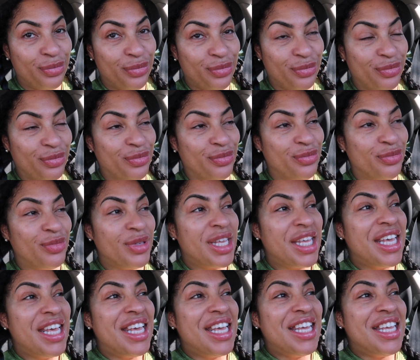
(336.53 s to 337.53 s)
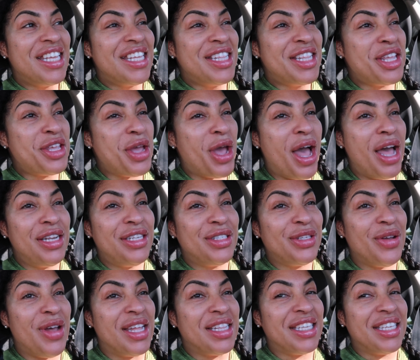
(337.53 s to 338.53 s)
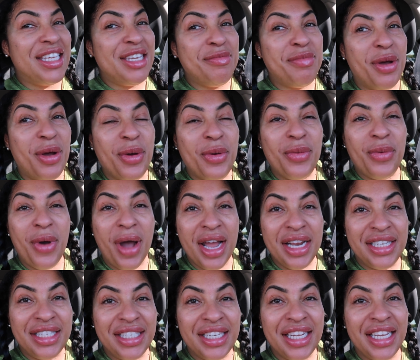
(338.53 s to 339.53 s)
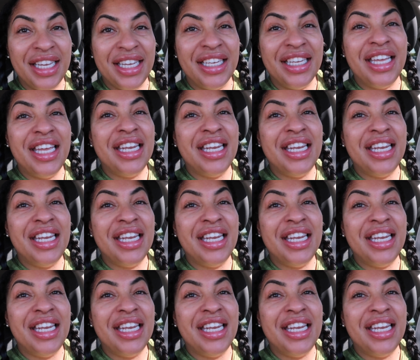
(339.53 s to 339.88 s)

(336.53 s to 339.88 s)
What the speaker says: y'all just gonna have to keep on watching.